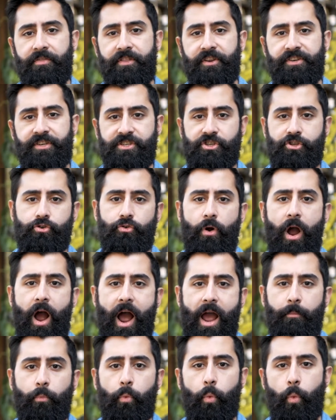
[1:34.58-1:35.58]
that
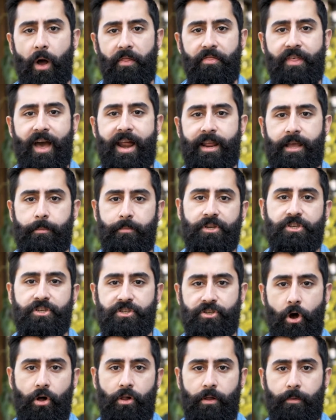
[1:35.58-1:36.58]
describe what that image
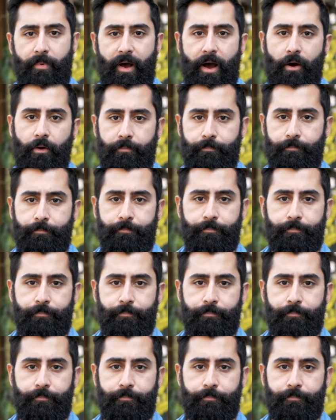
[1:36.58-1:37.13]
is all about.